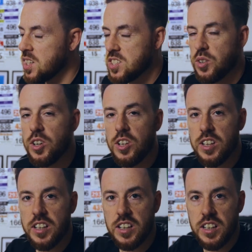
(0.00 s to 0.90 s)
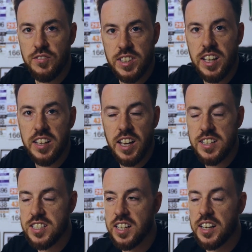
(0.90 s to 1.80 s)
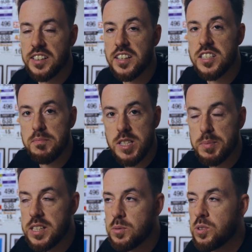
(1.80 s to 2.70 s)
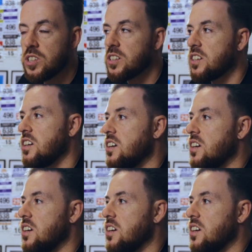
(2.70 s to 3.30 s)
So earlier in the day yesterday, I'd done some speed work.